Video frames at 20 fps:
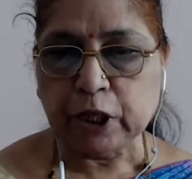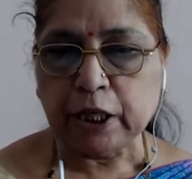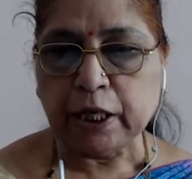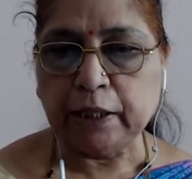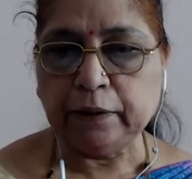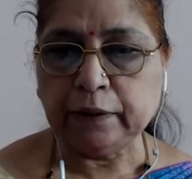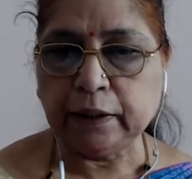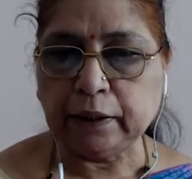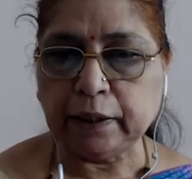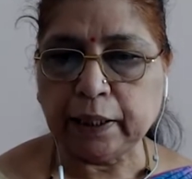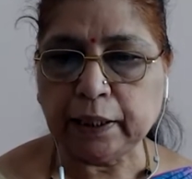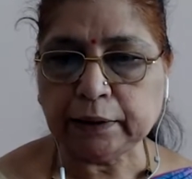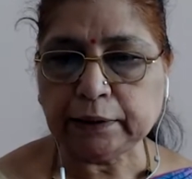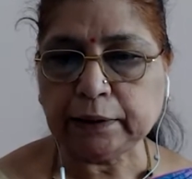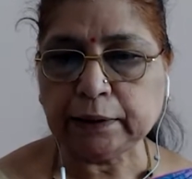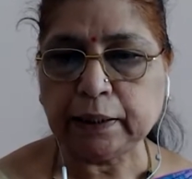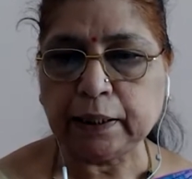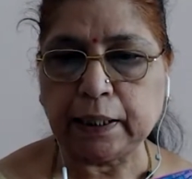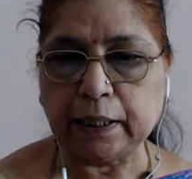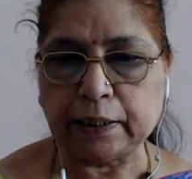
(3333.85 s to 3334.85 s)
In the
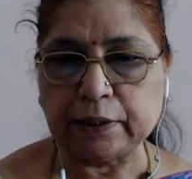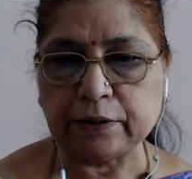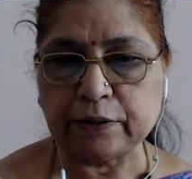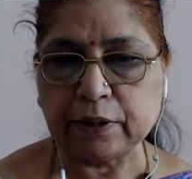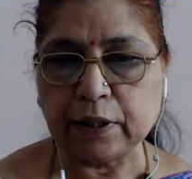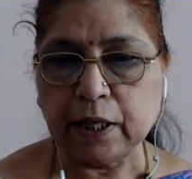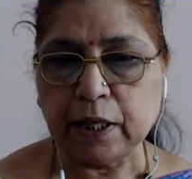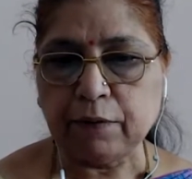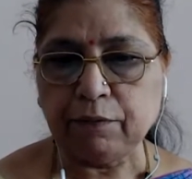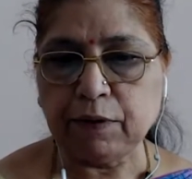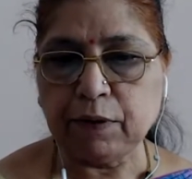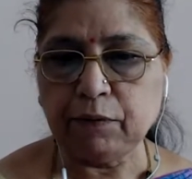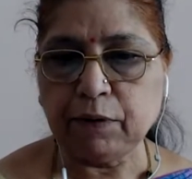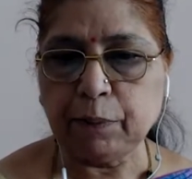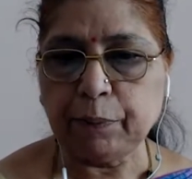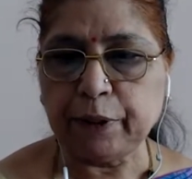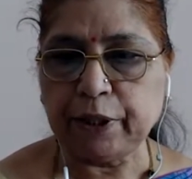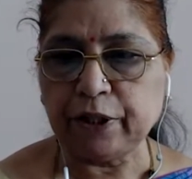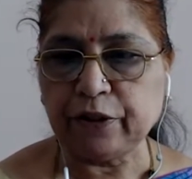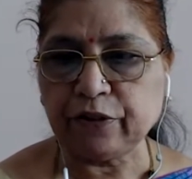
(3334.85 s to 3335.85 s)
next class, we
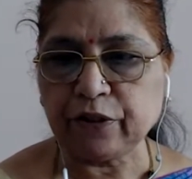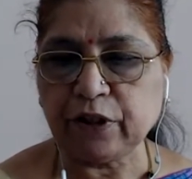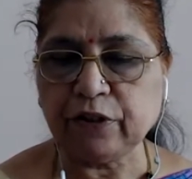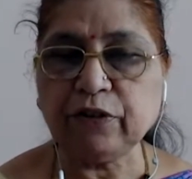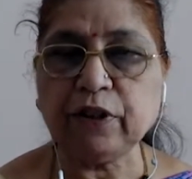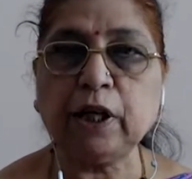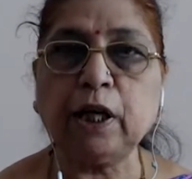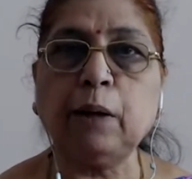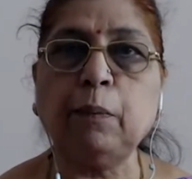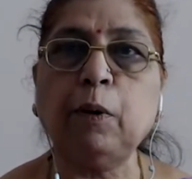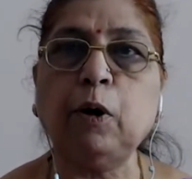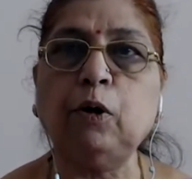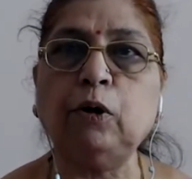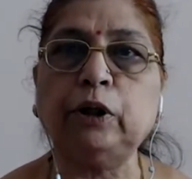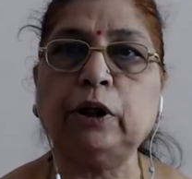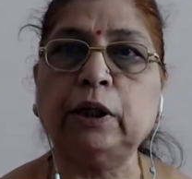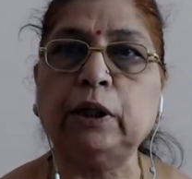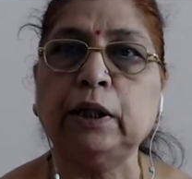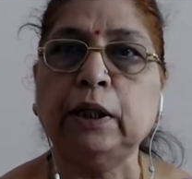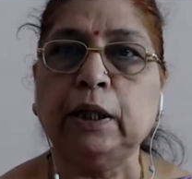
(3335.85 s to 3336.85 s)
will be discussing
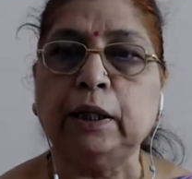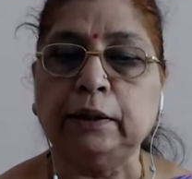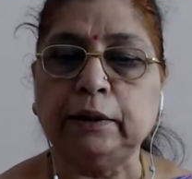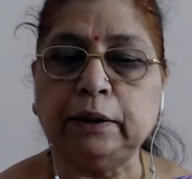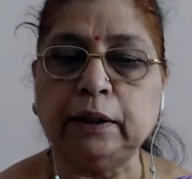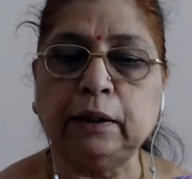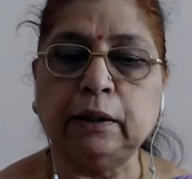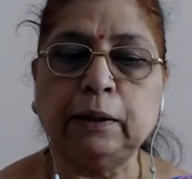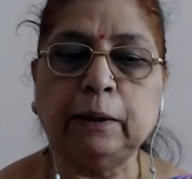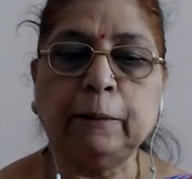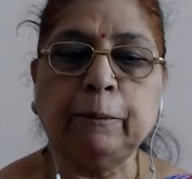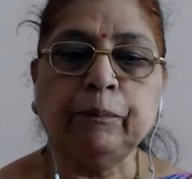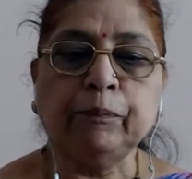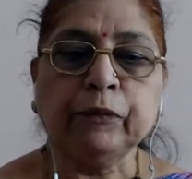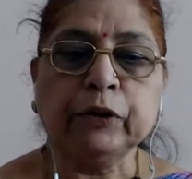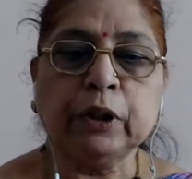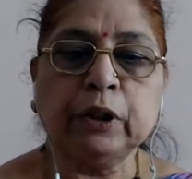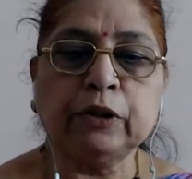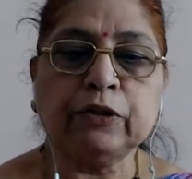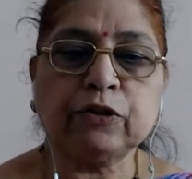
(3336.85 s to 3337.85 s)
about the
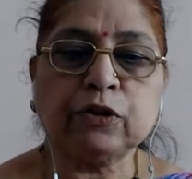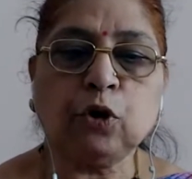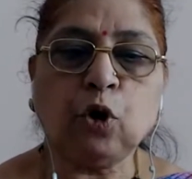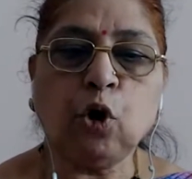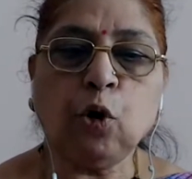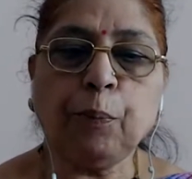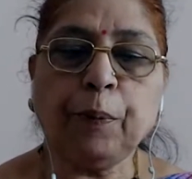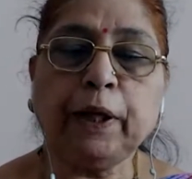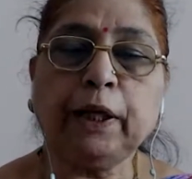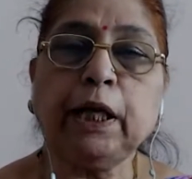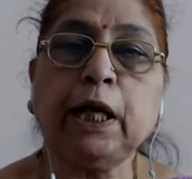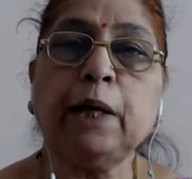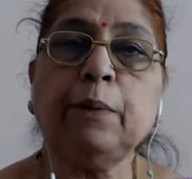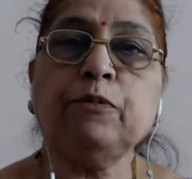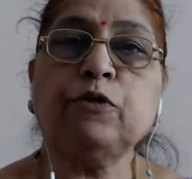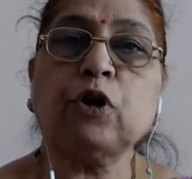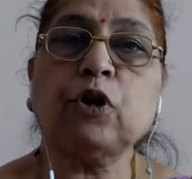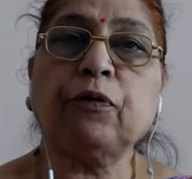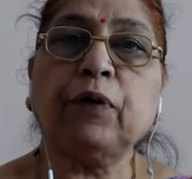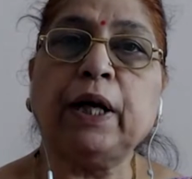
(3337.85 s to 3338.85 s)
scope and
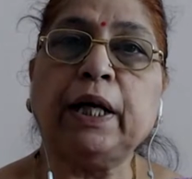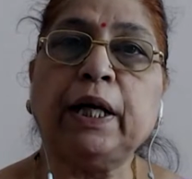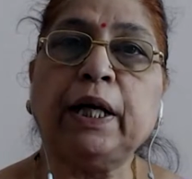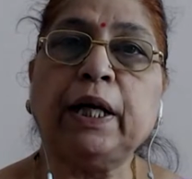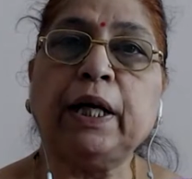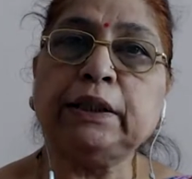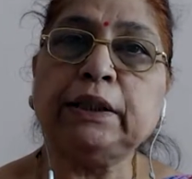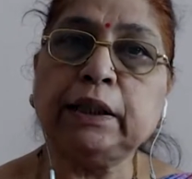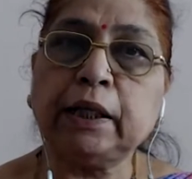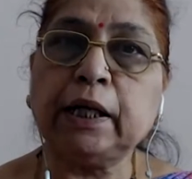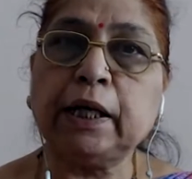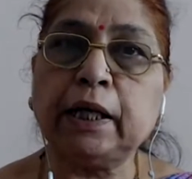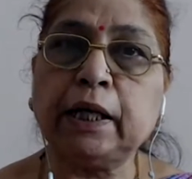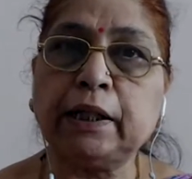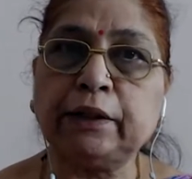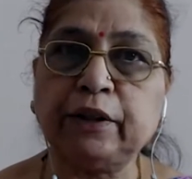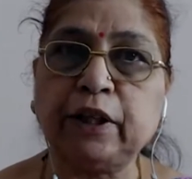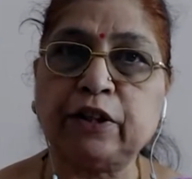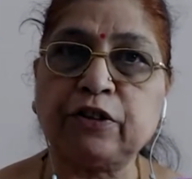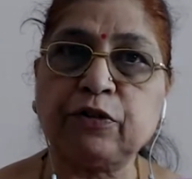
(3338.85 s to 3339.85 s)
aims of
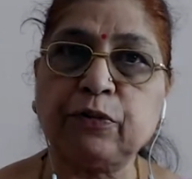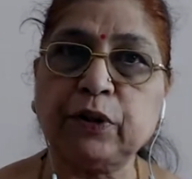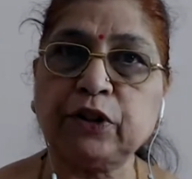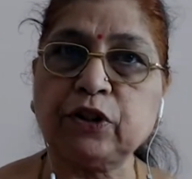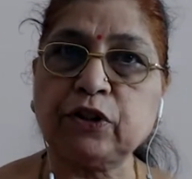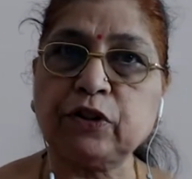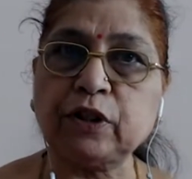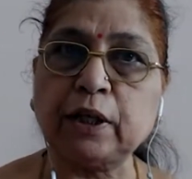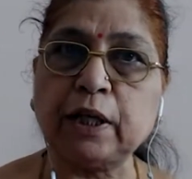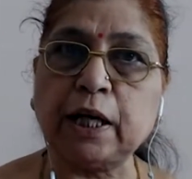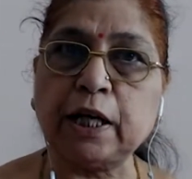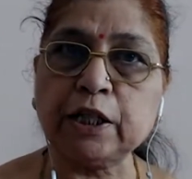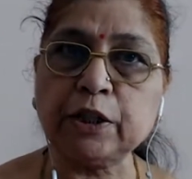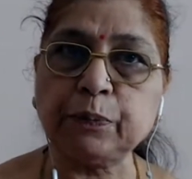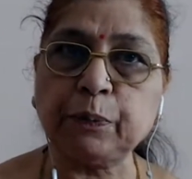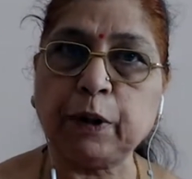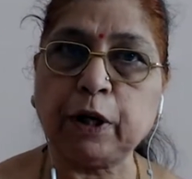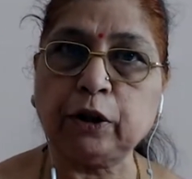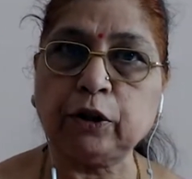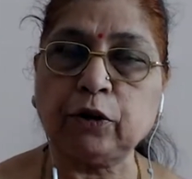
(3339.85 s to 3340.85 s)
engineering ethics, which is the
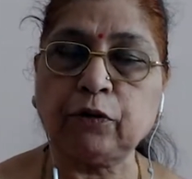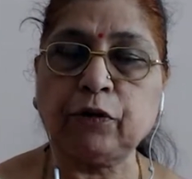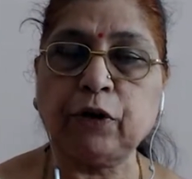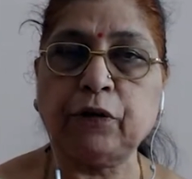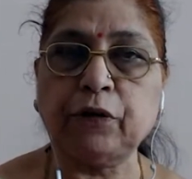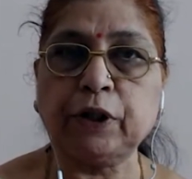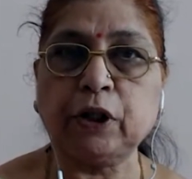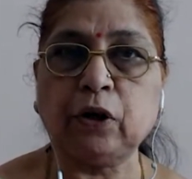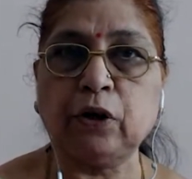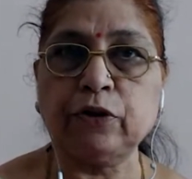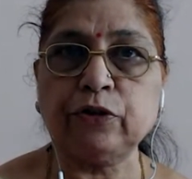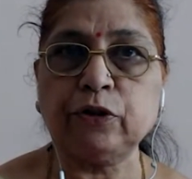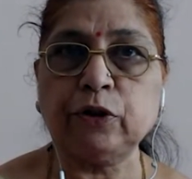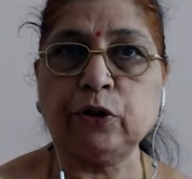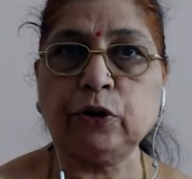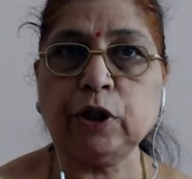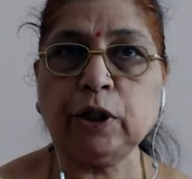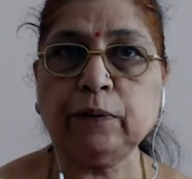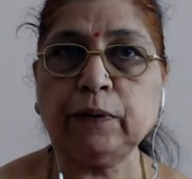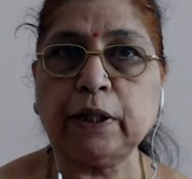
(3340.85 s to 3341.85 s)
last part of our
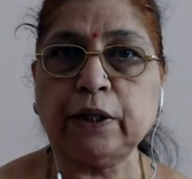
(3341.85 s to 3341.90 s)
Constitution.